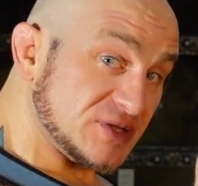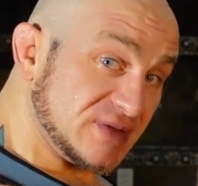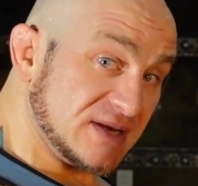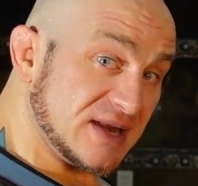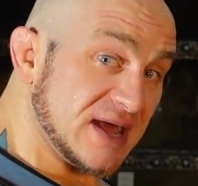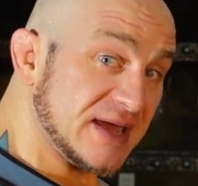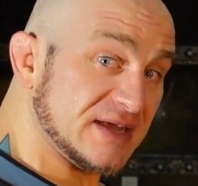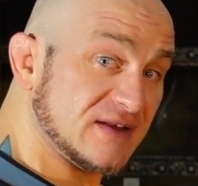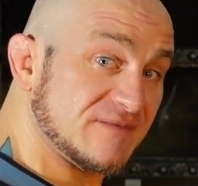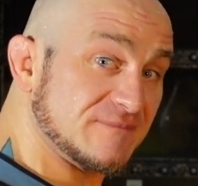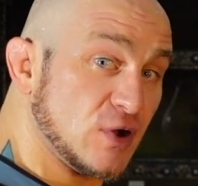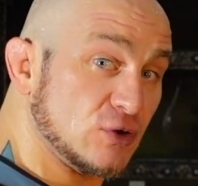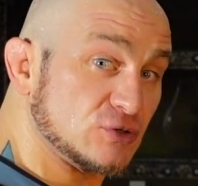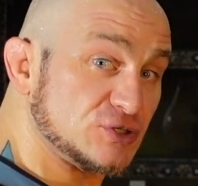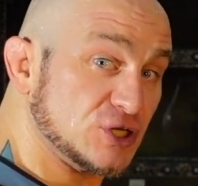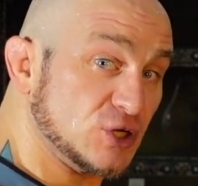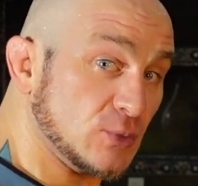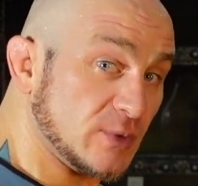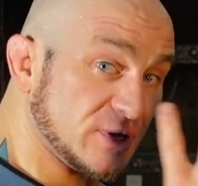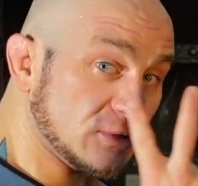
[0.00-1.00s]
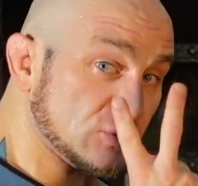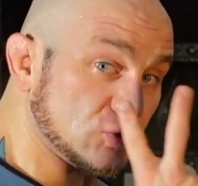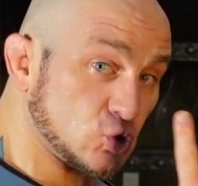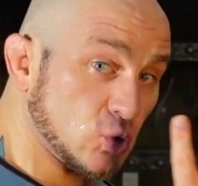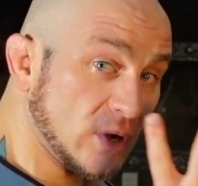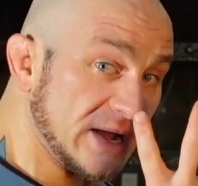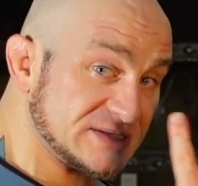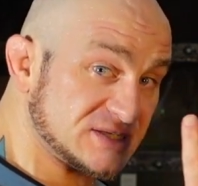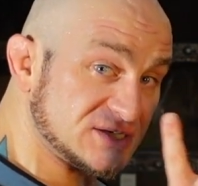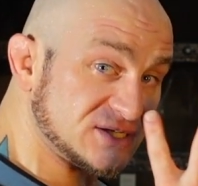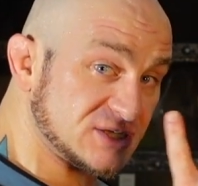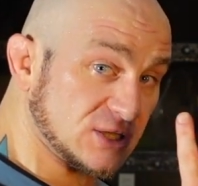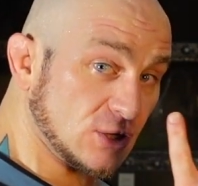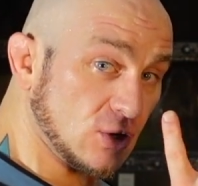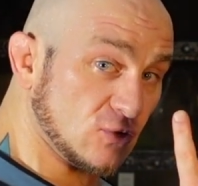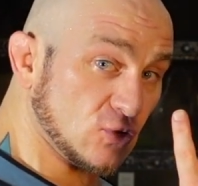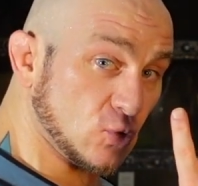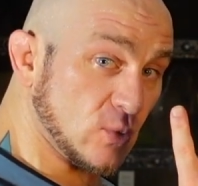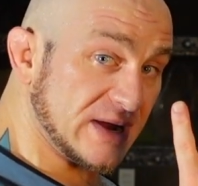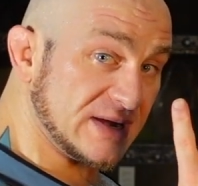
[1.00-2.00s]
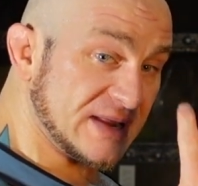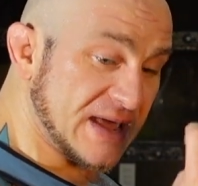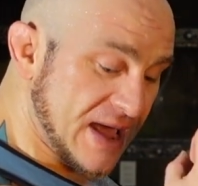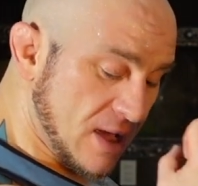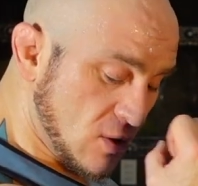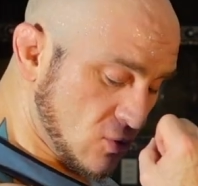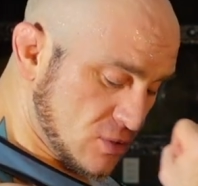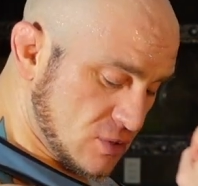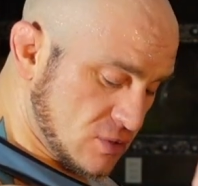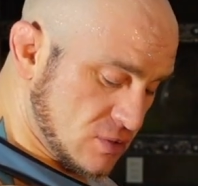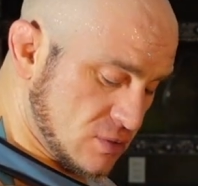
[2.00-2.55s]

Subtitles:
the negative motion, you want to go twice as slow on the way down.